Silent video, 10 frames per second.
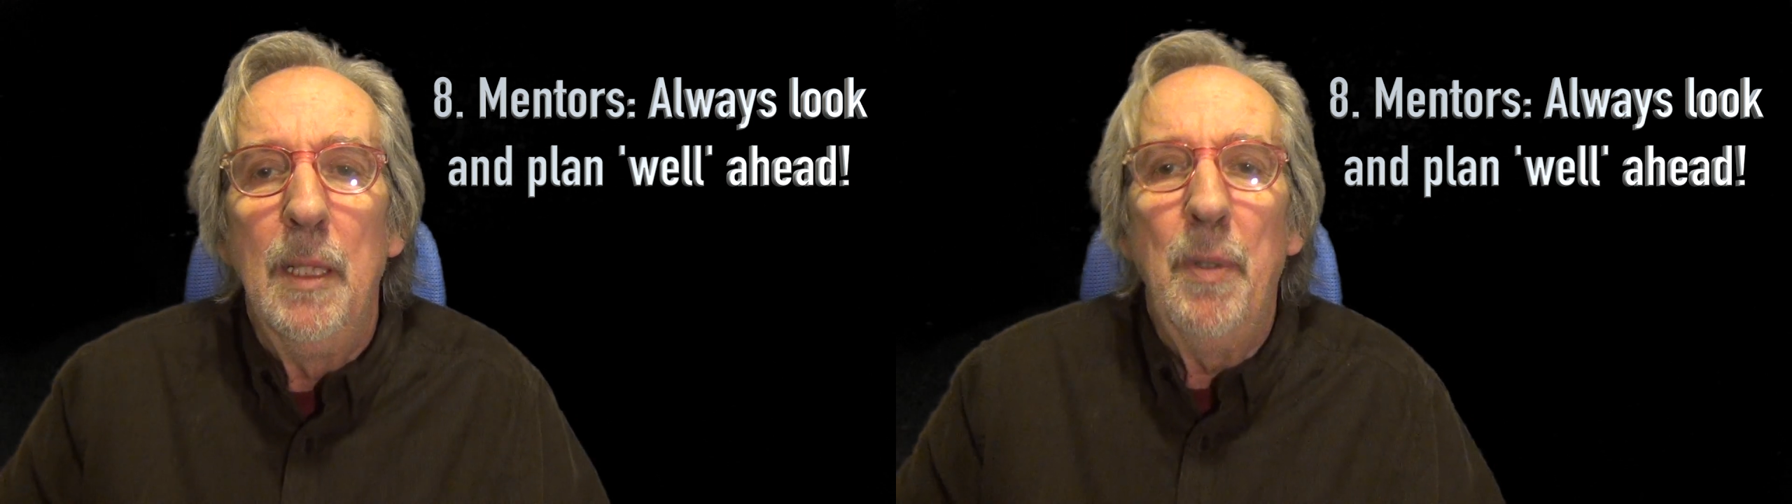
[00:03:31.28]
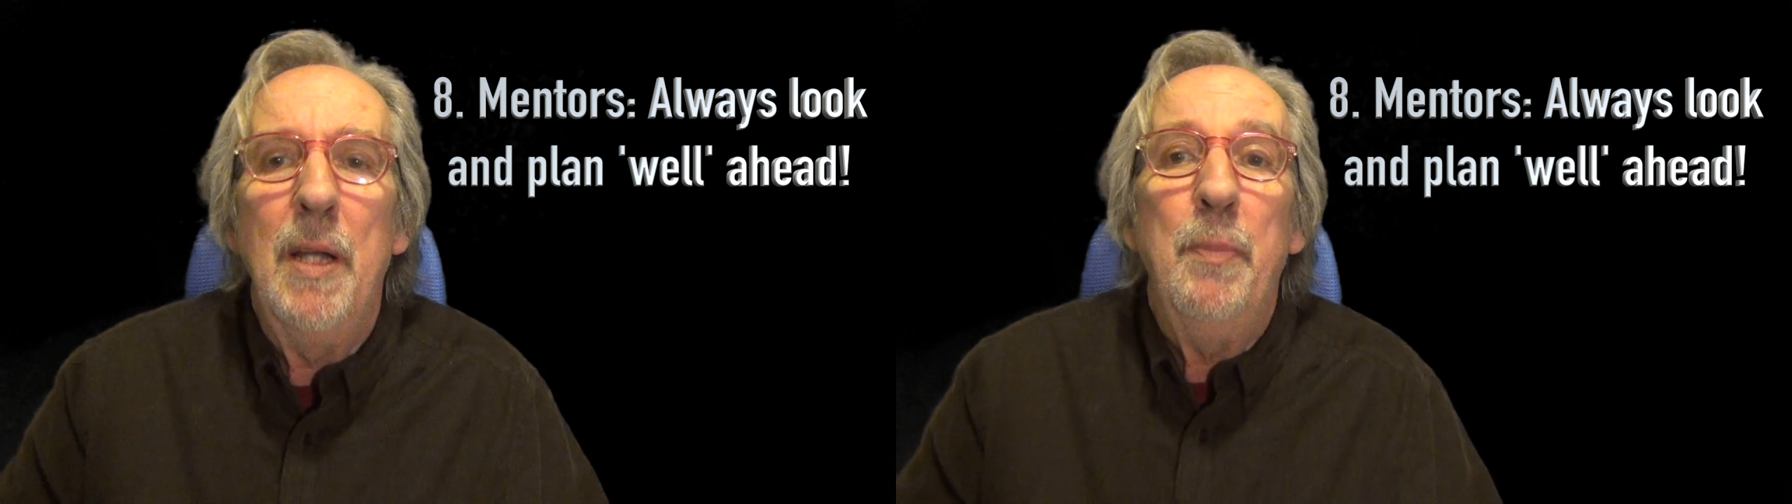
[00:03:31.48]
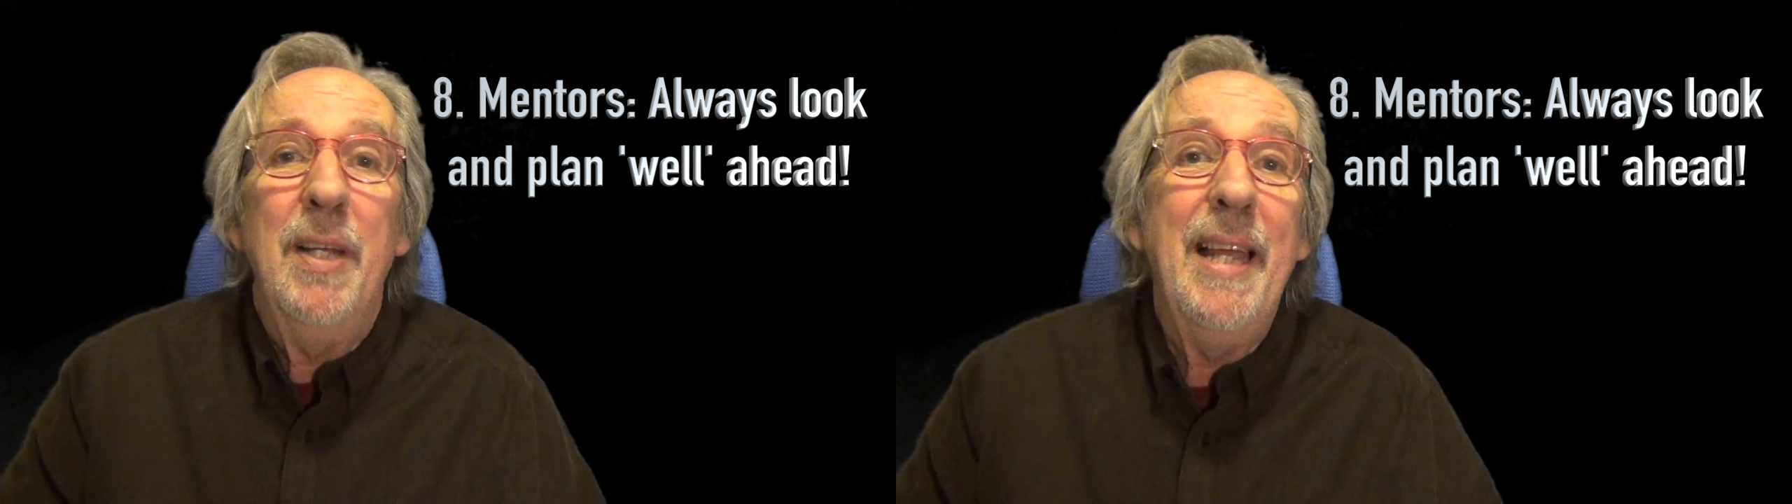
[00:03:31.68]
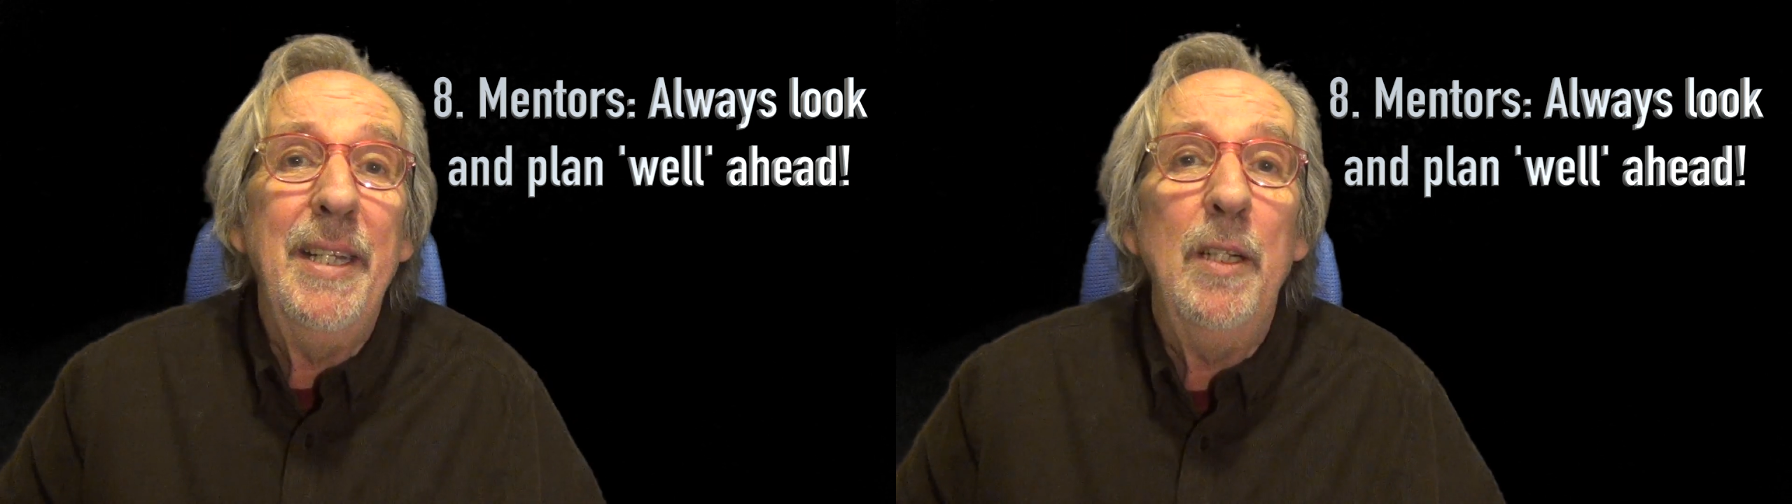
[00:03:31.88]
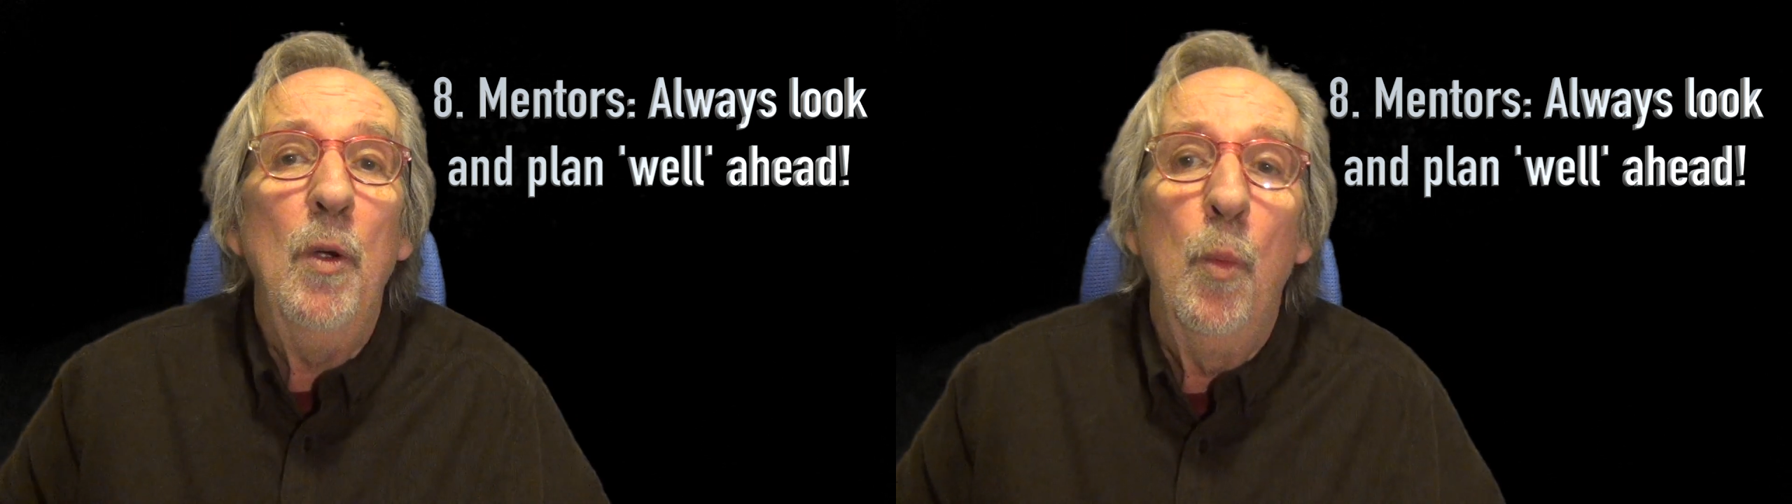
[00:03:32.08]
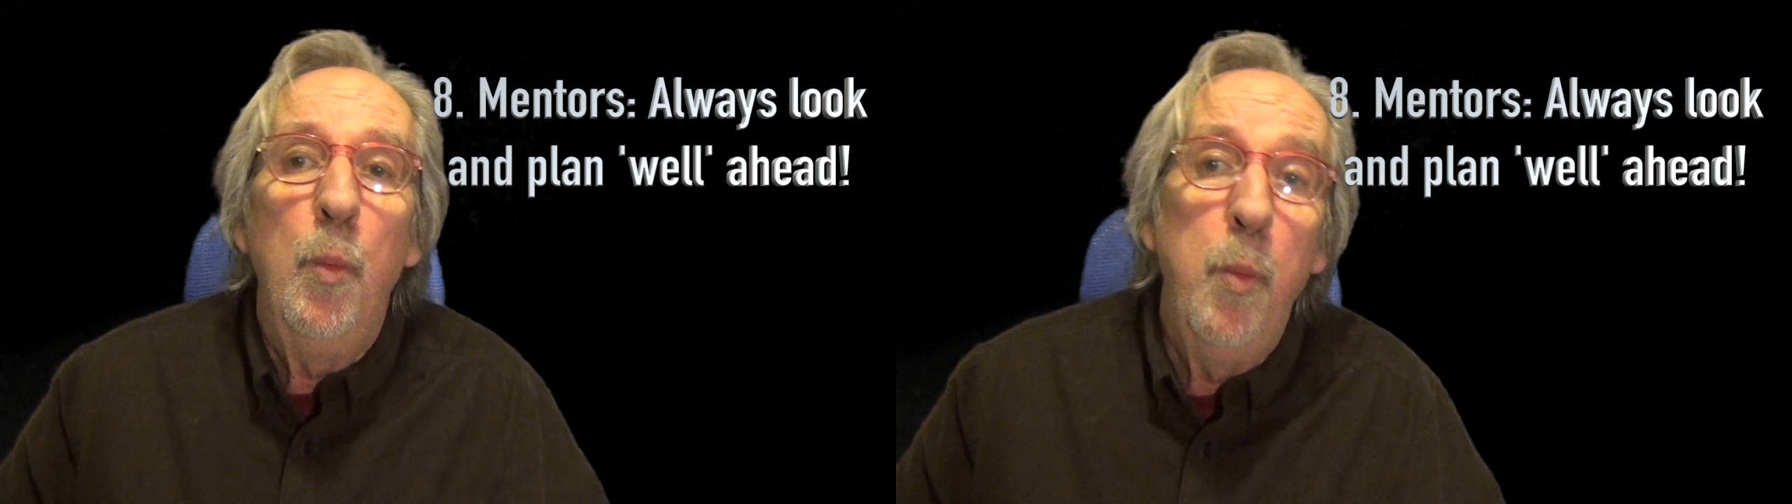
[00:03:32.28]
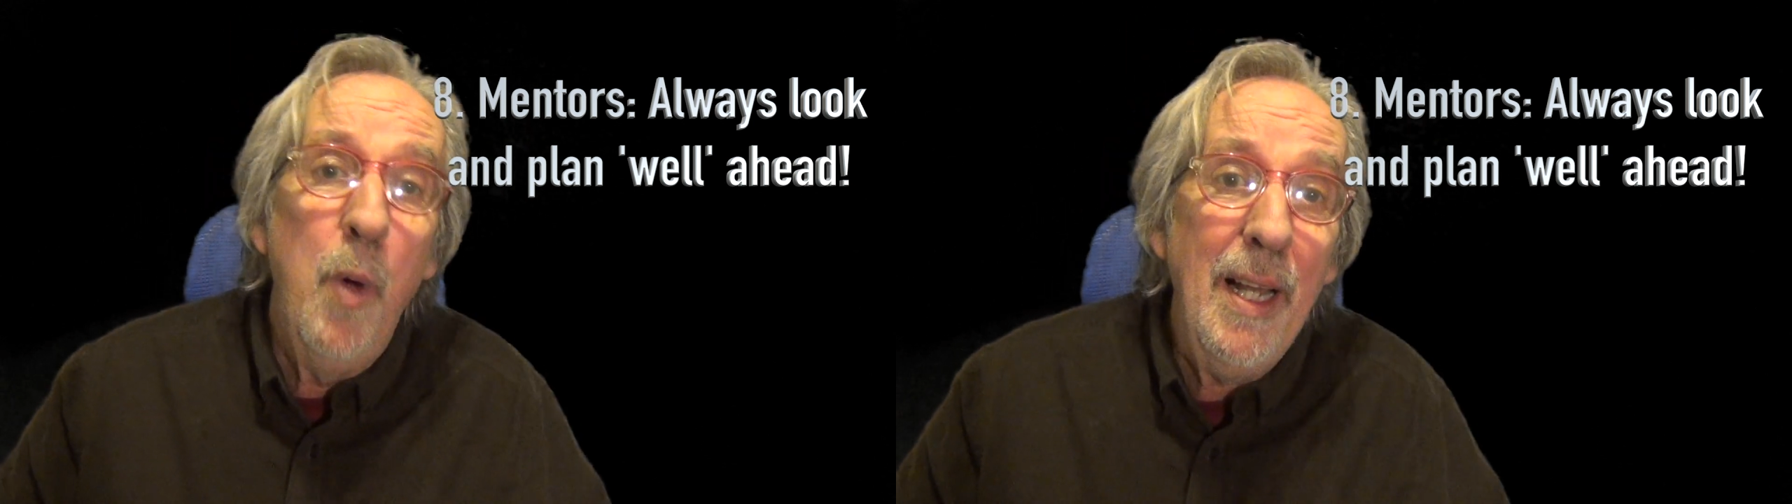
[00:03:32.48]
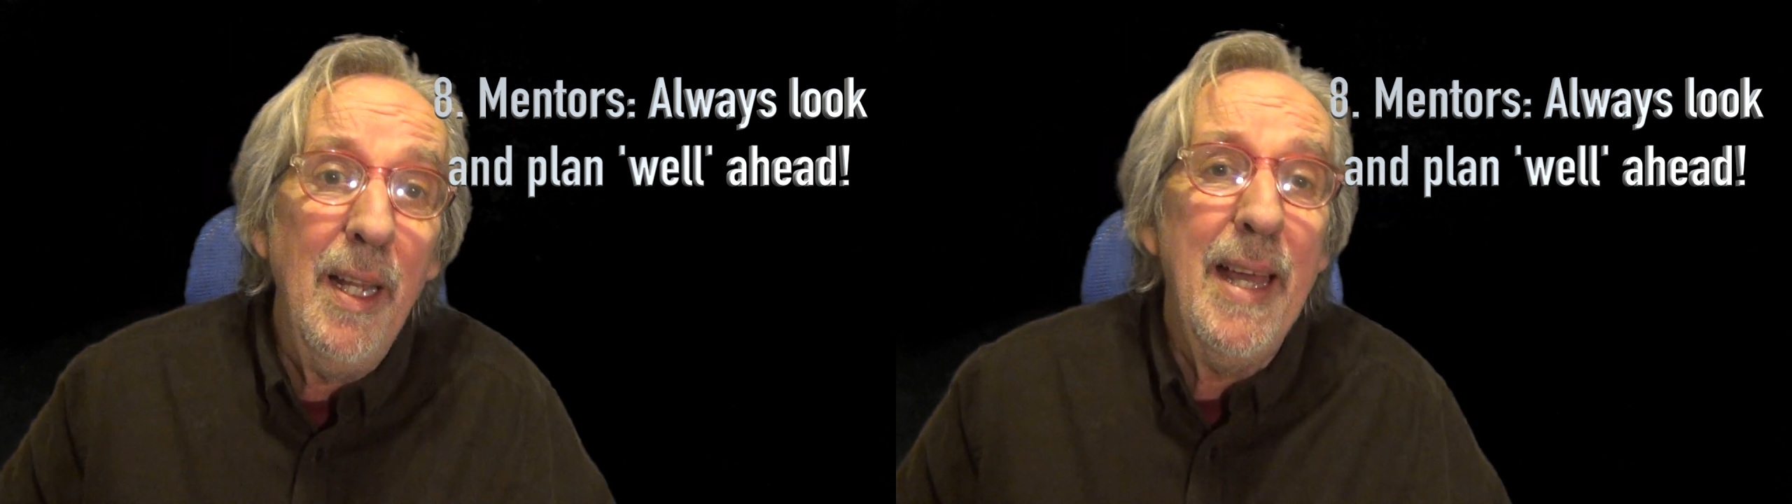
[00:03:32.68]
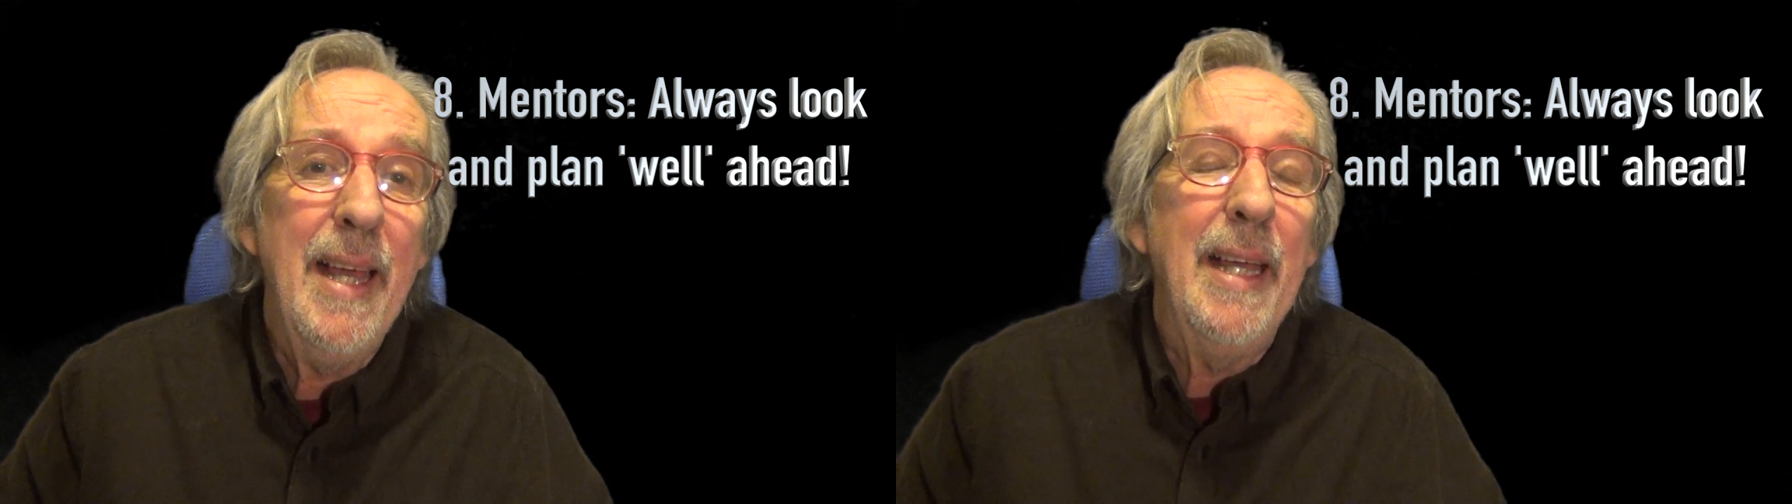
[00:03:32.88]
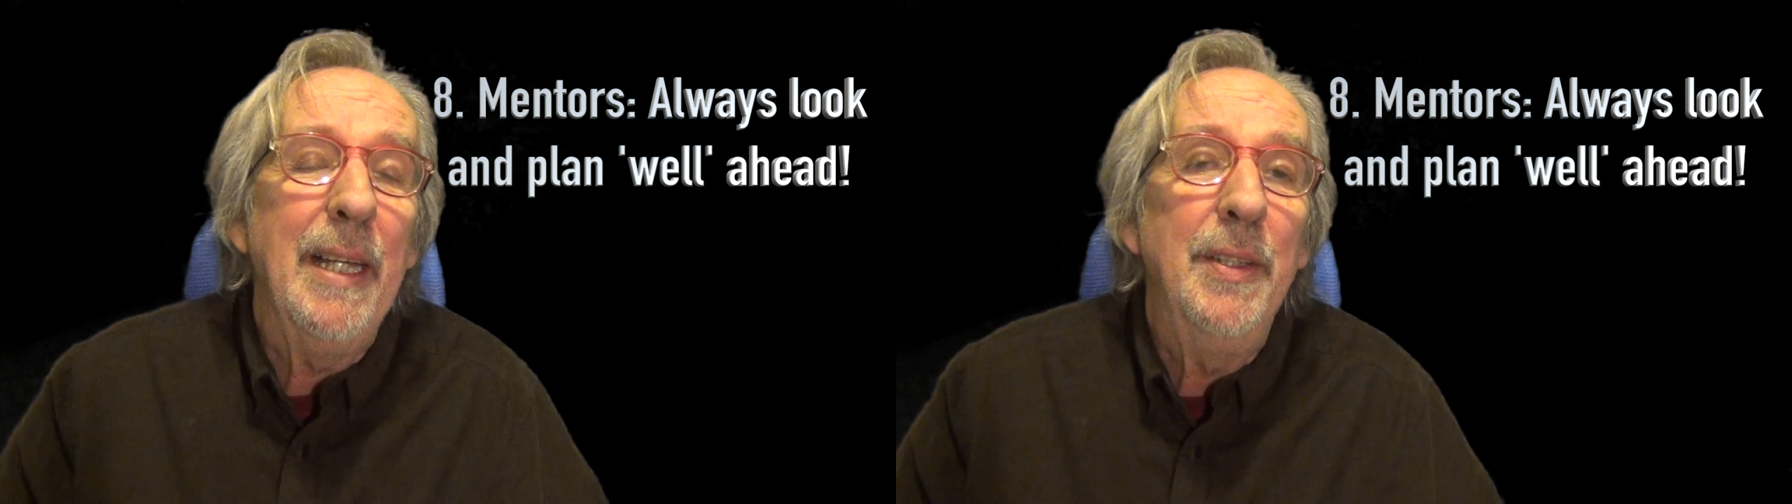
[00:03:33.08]
By planning well
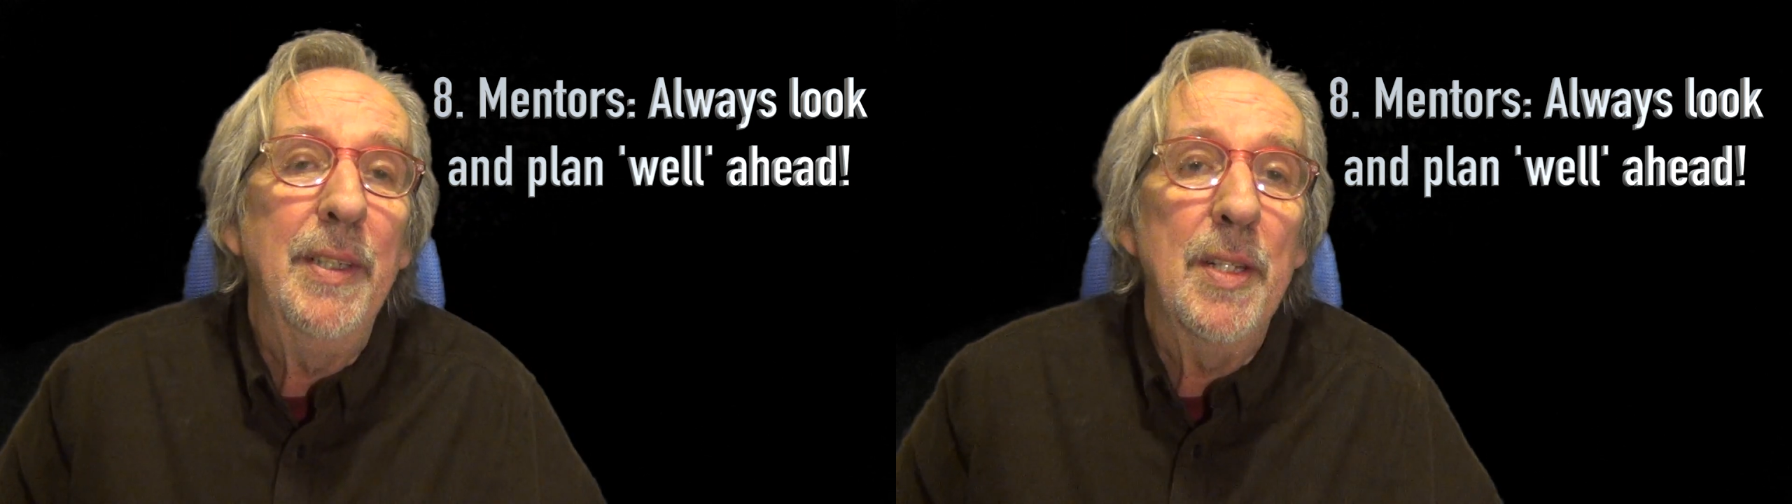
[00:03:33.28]
ahead,